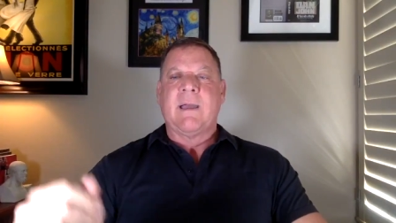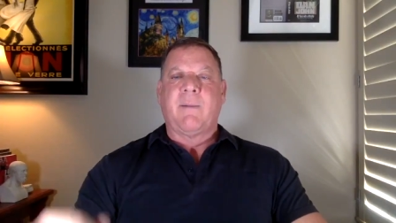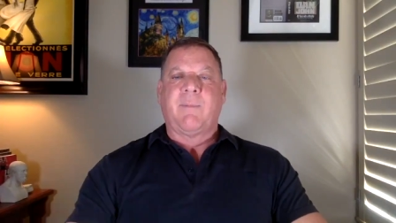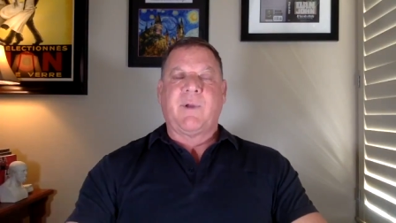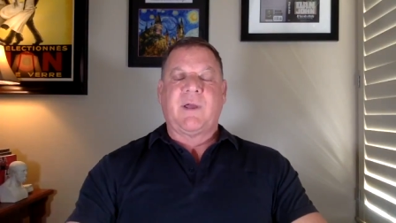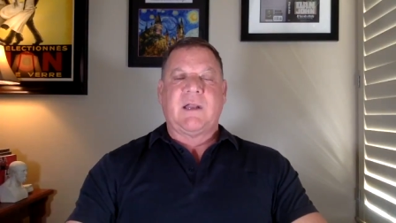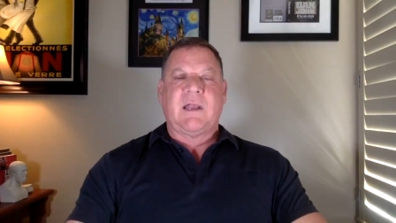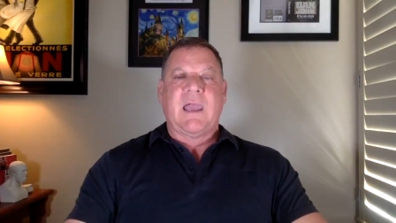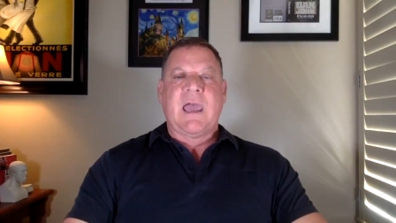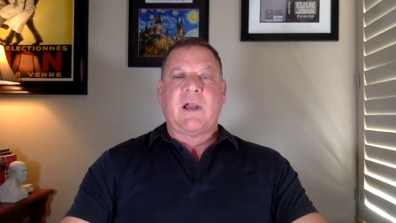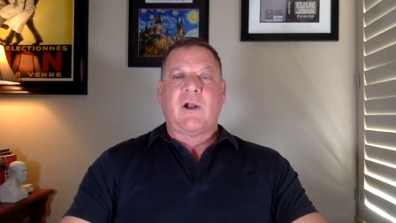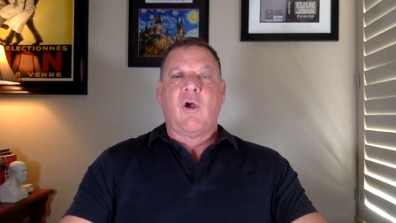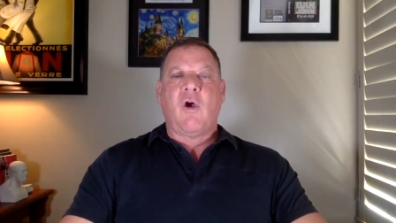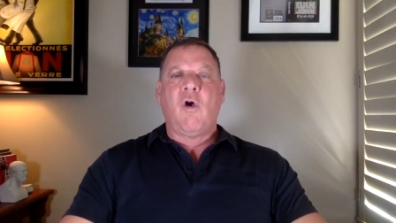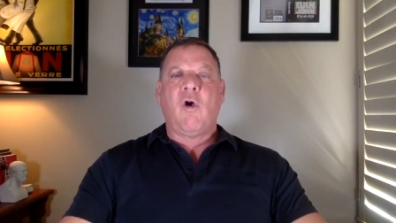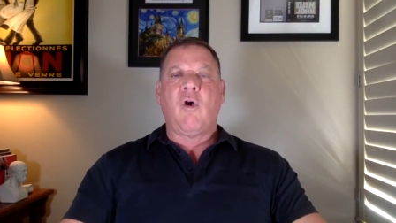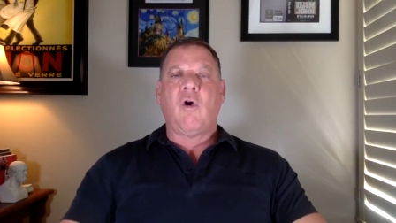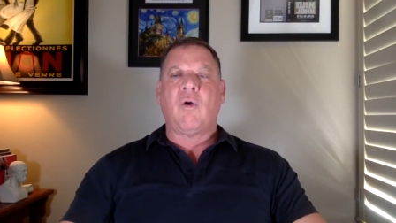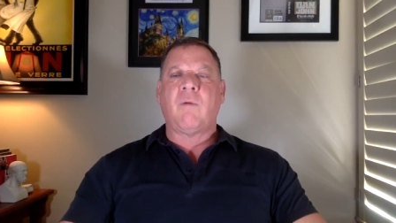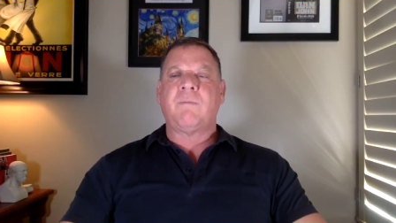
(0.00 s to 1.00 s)
But at
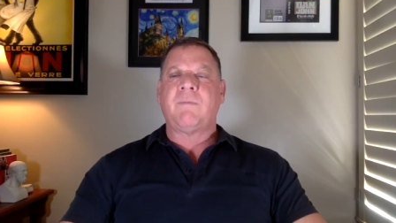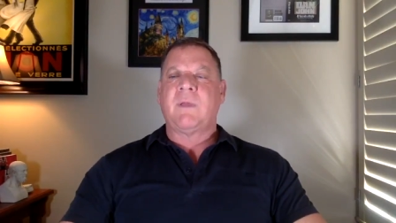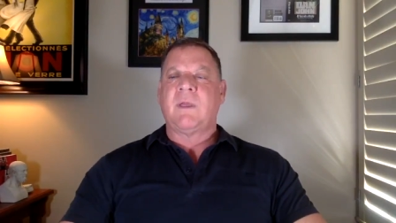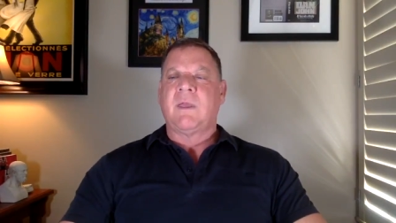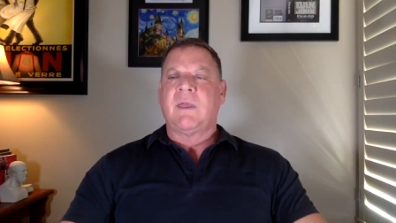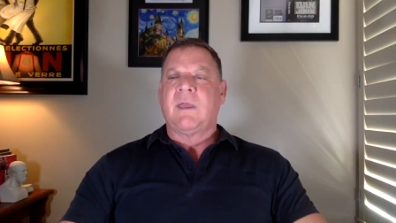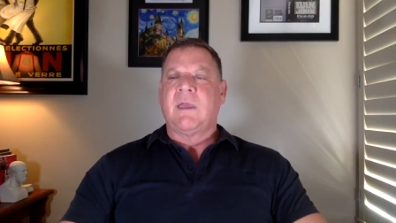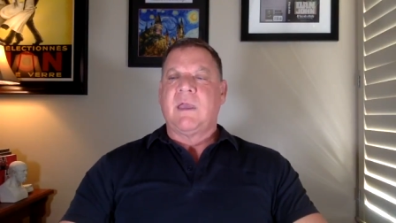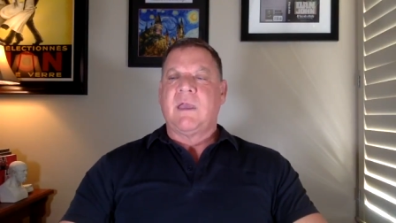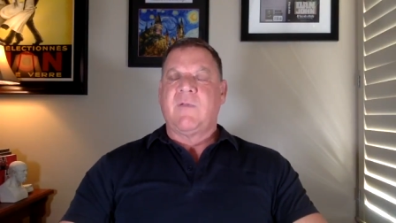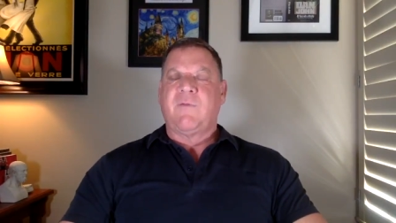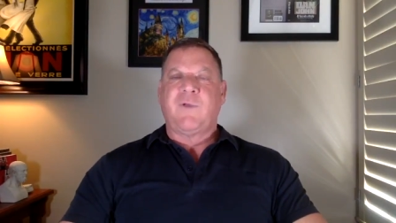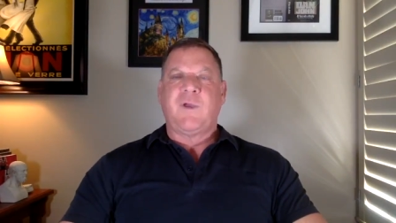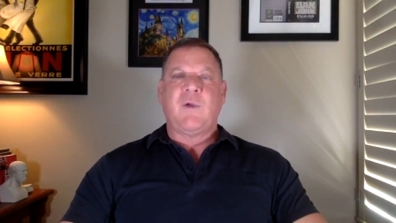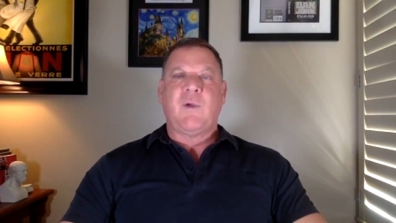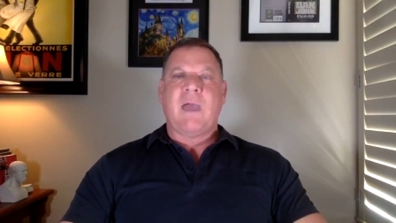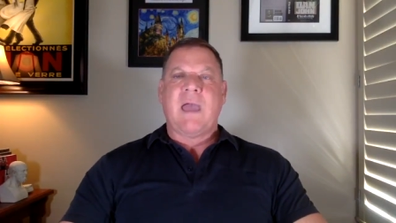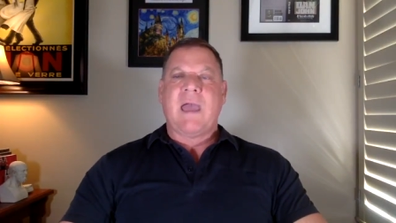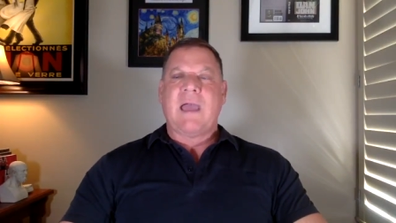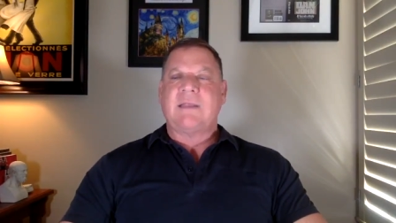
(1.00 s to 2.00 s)
home, if
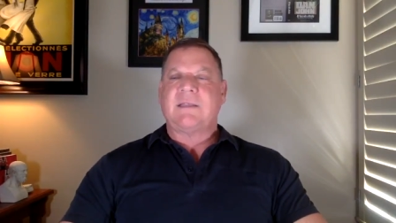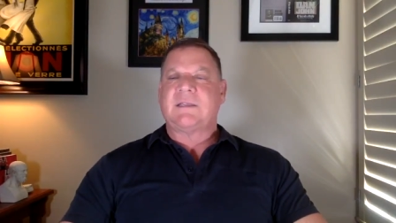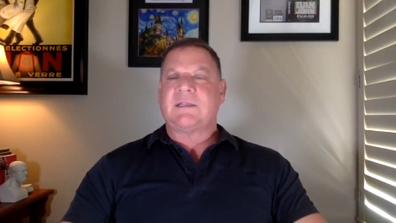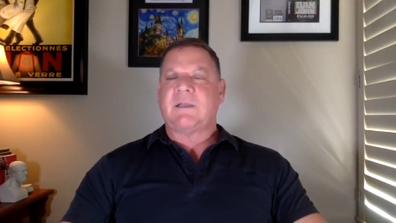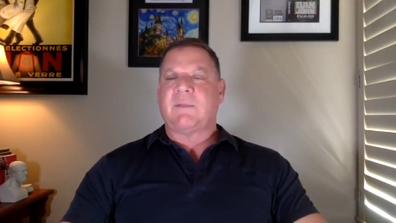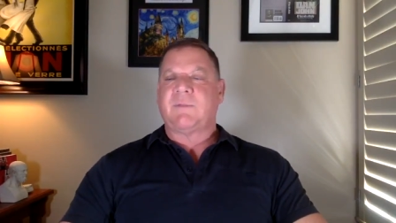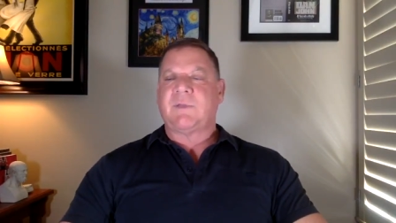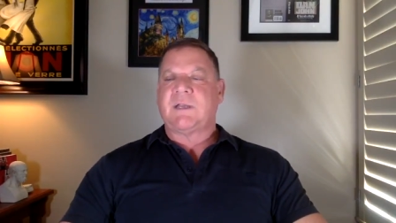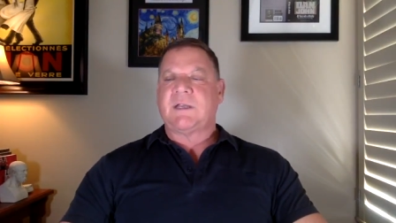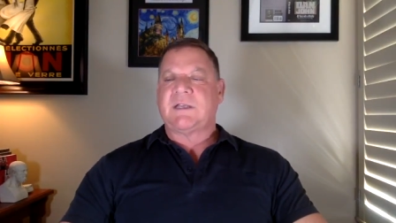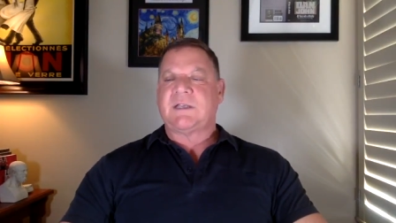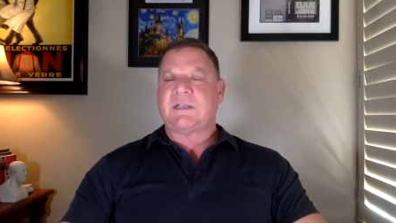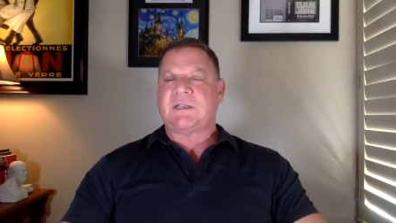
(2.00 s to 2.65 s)
you had something as